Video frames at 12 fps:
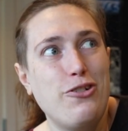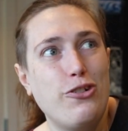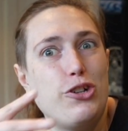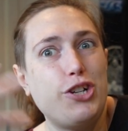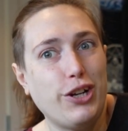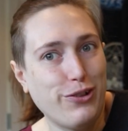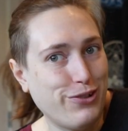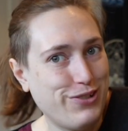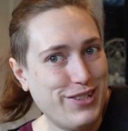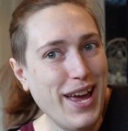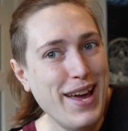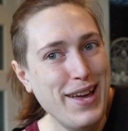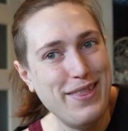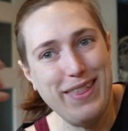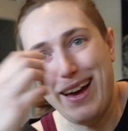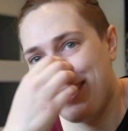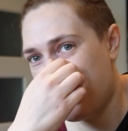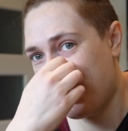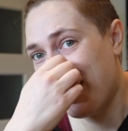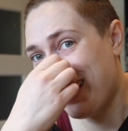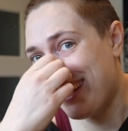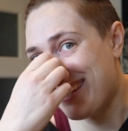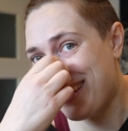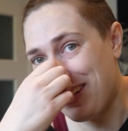shares that she
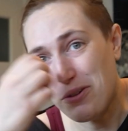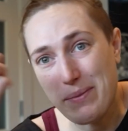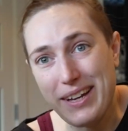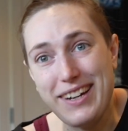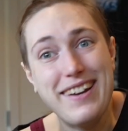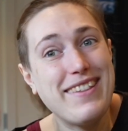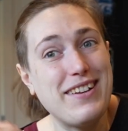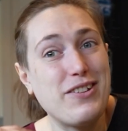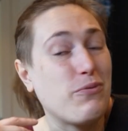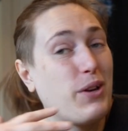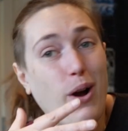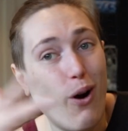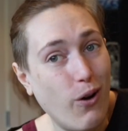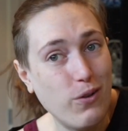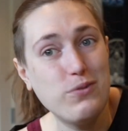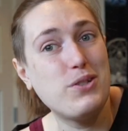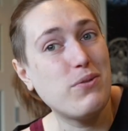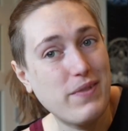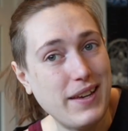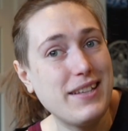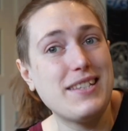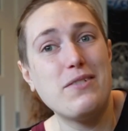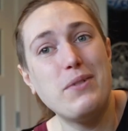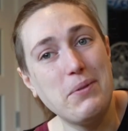is human, that we all do
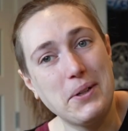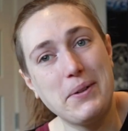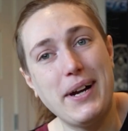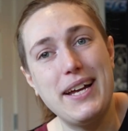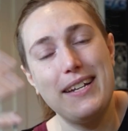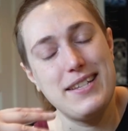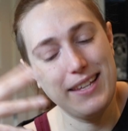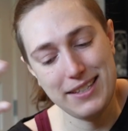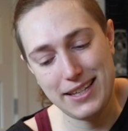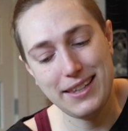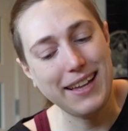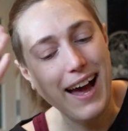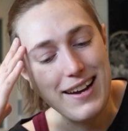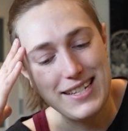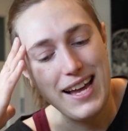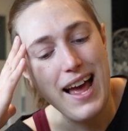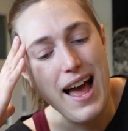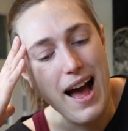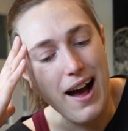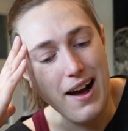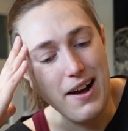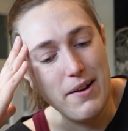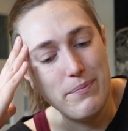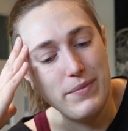things that we regret, things like that.
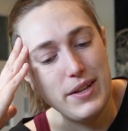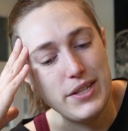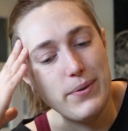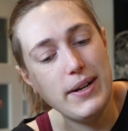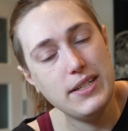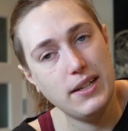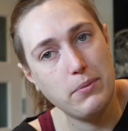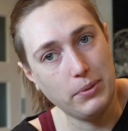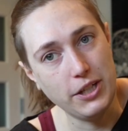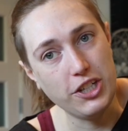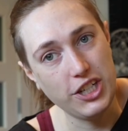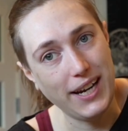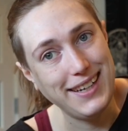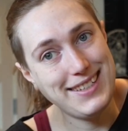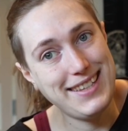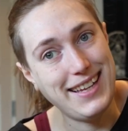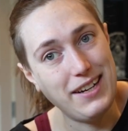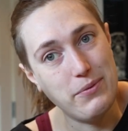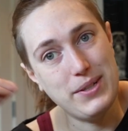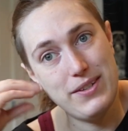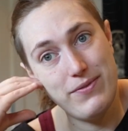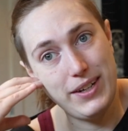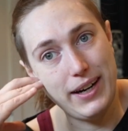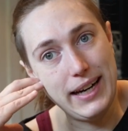So I did appreciate that it was
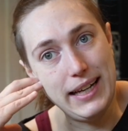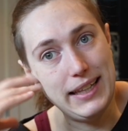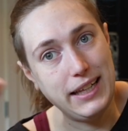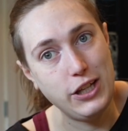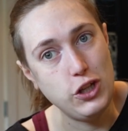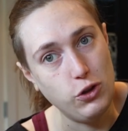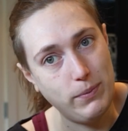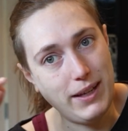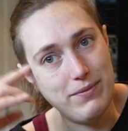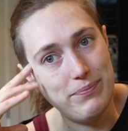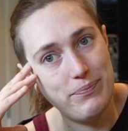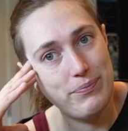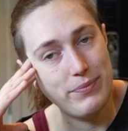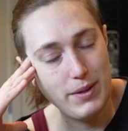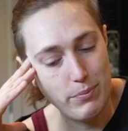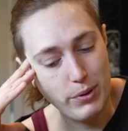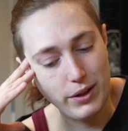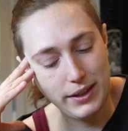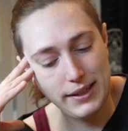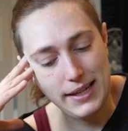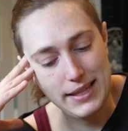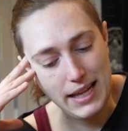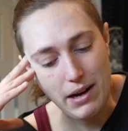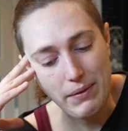a very like human book
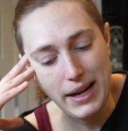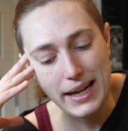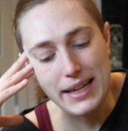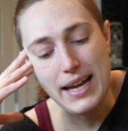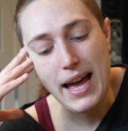in that way.